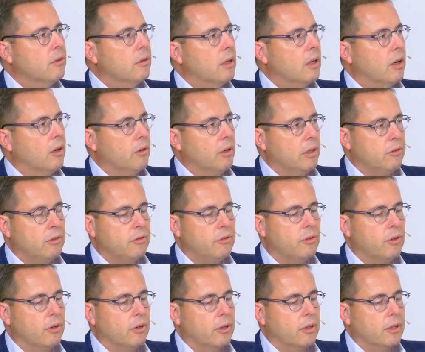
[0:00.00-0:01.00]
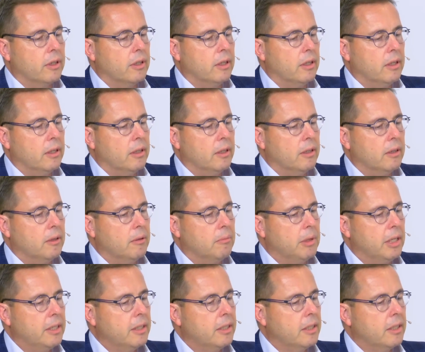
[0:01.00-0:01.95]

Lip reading: However, for bladder